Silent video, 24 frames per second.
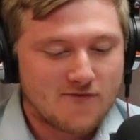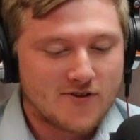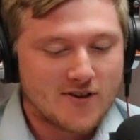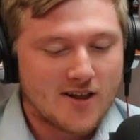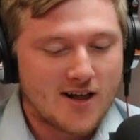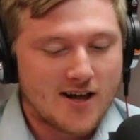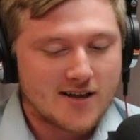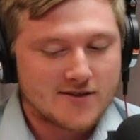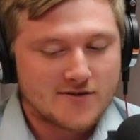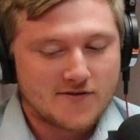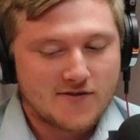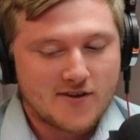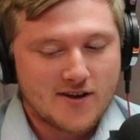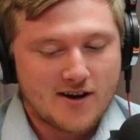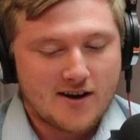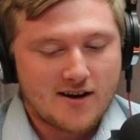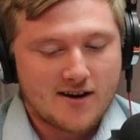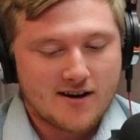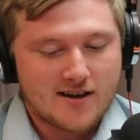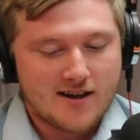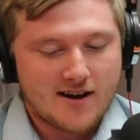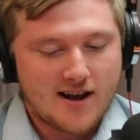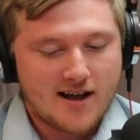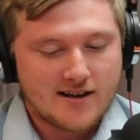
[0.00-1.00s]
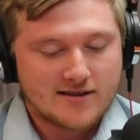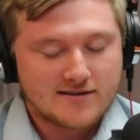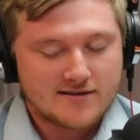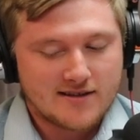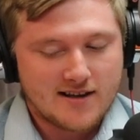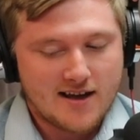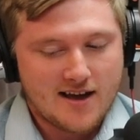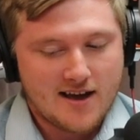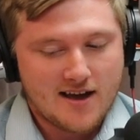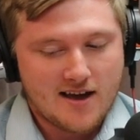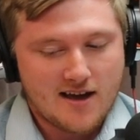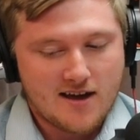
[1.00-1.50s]
philosophy on it, as
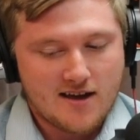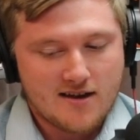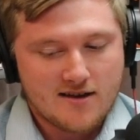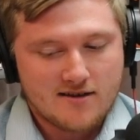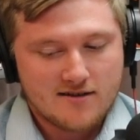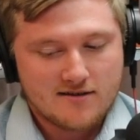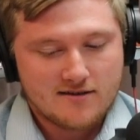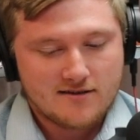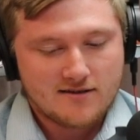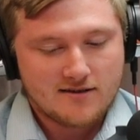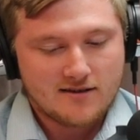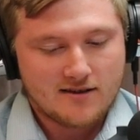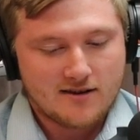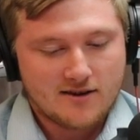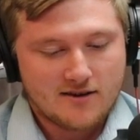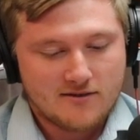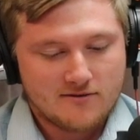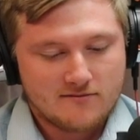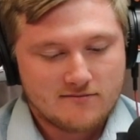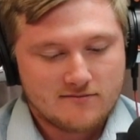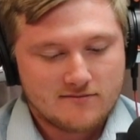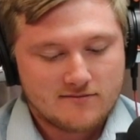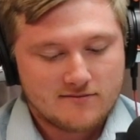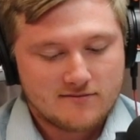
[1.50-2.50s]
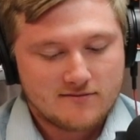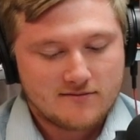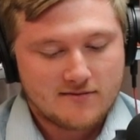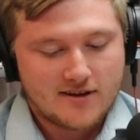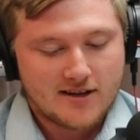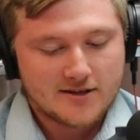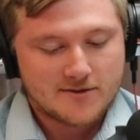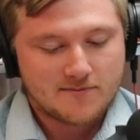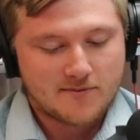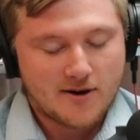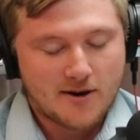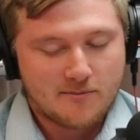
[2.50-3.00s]
a
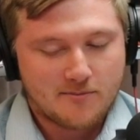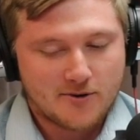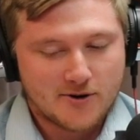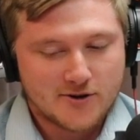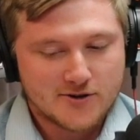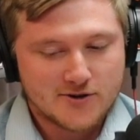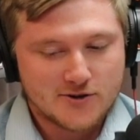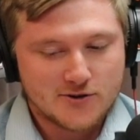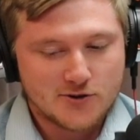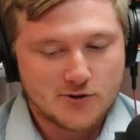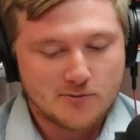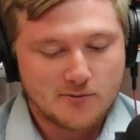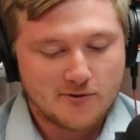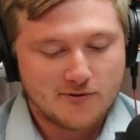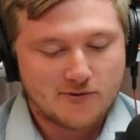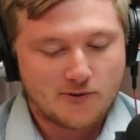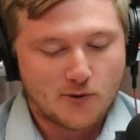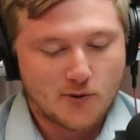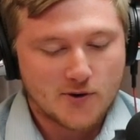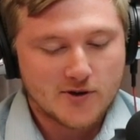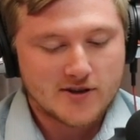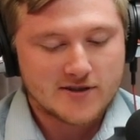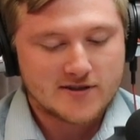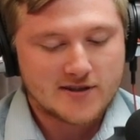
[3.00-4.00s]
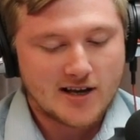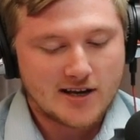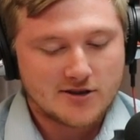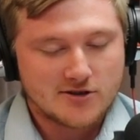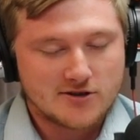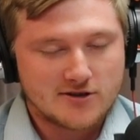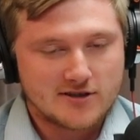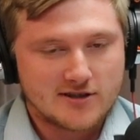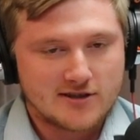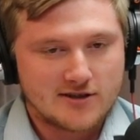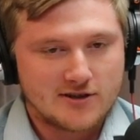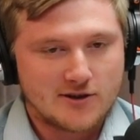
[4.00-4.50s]
person who before the
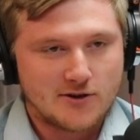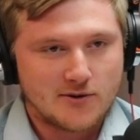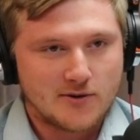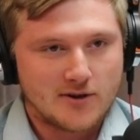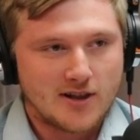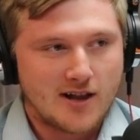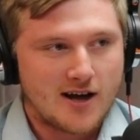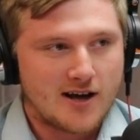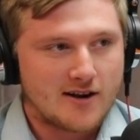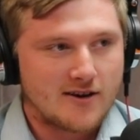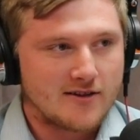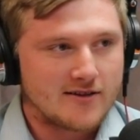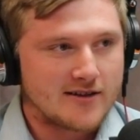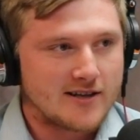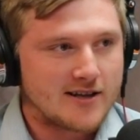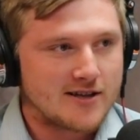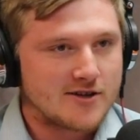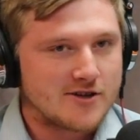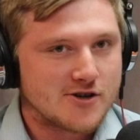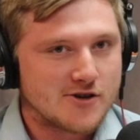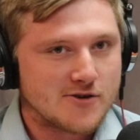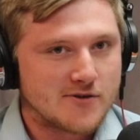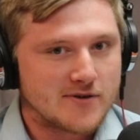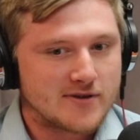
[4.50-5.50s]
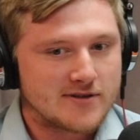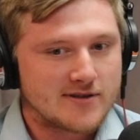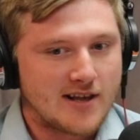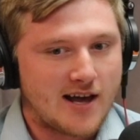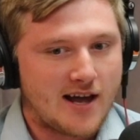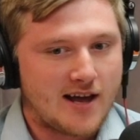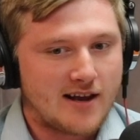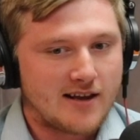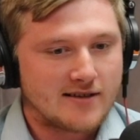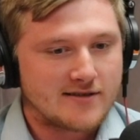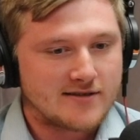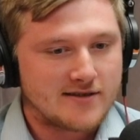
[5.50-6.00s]
session didn't know a lot on the issue, is
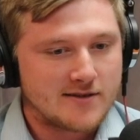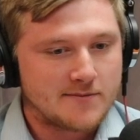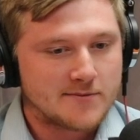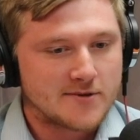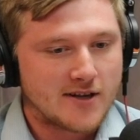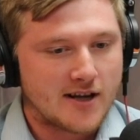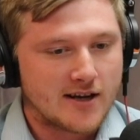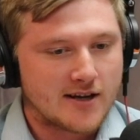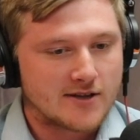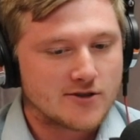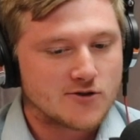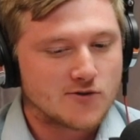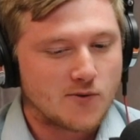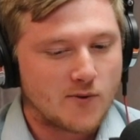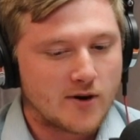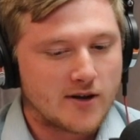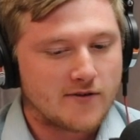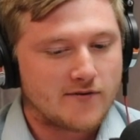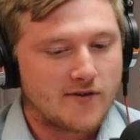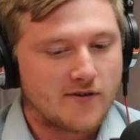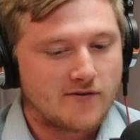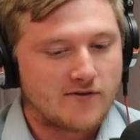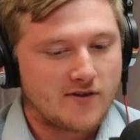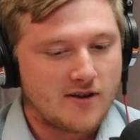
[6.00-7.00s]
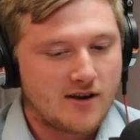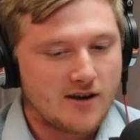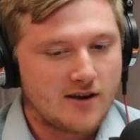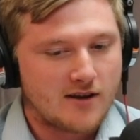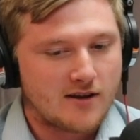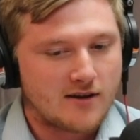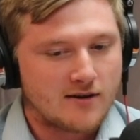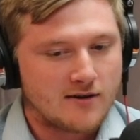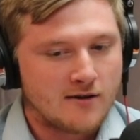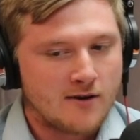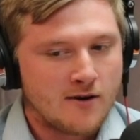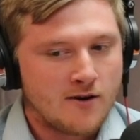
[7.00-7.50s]
that it seems like in
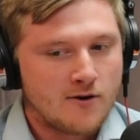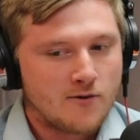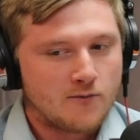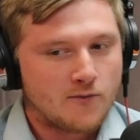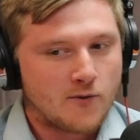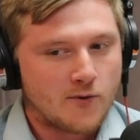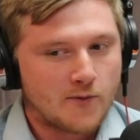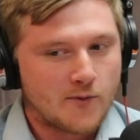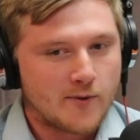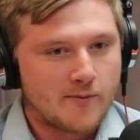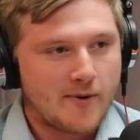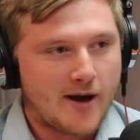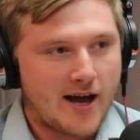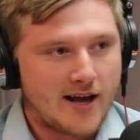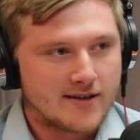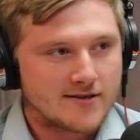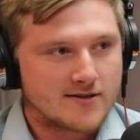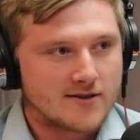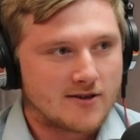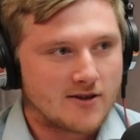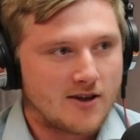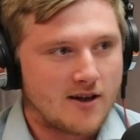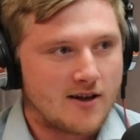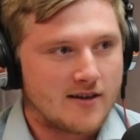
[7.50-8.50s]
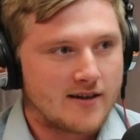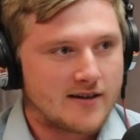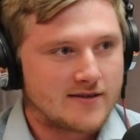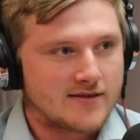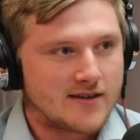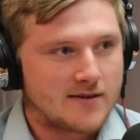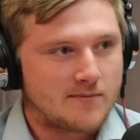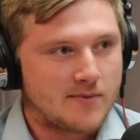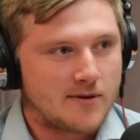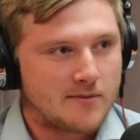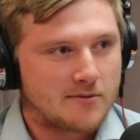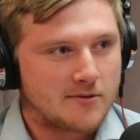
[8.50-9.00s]
2015, when we passed the law that
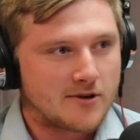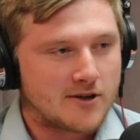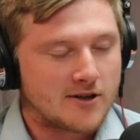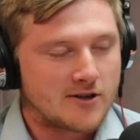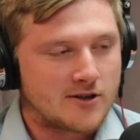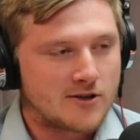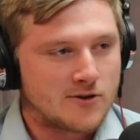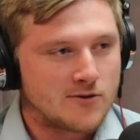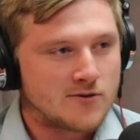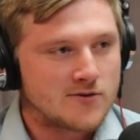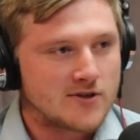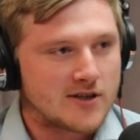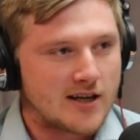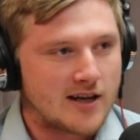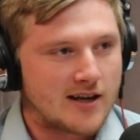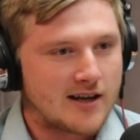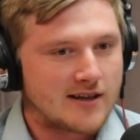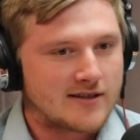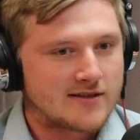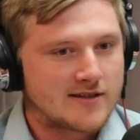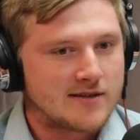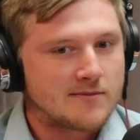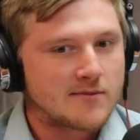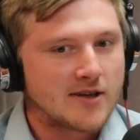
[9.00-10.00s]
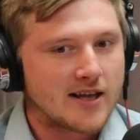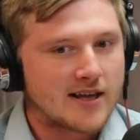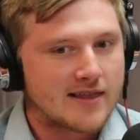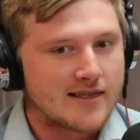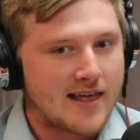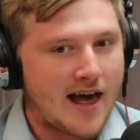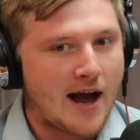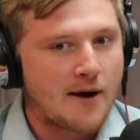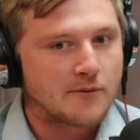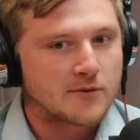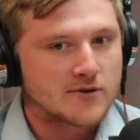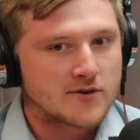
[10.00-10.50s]
said people could use it, it seemed like
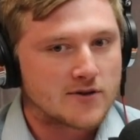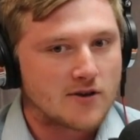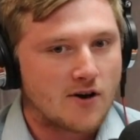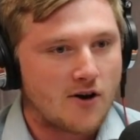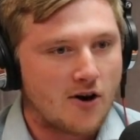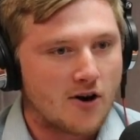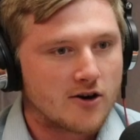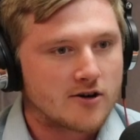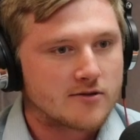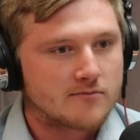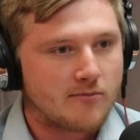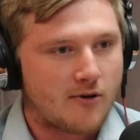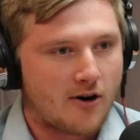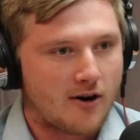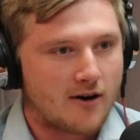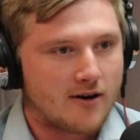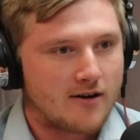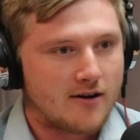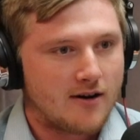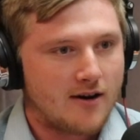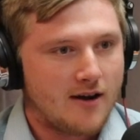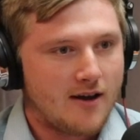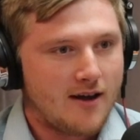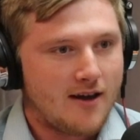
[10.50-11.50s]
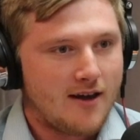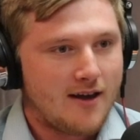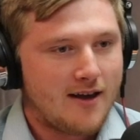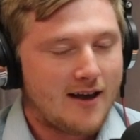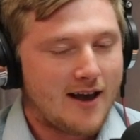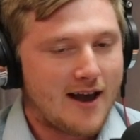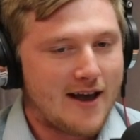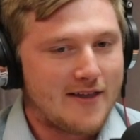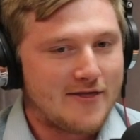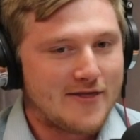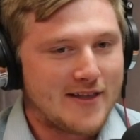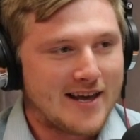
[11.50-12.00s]
that was the hard part.
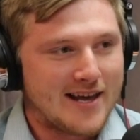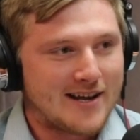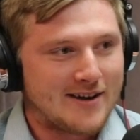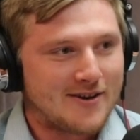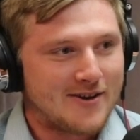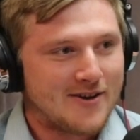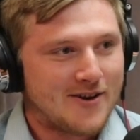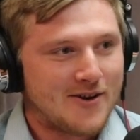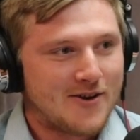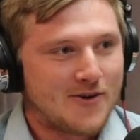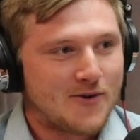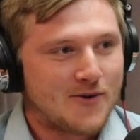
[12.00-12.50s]
And then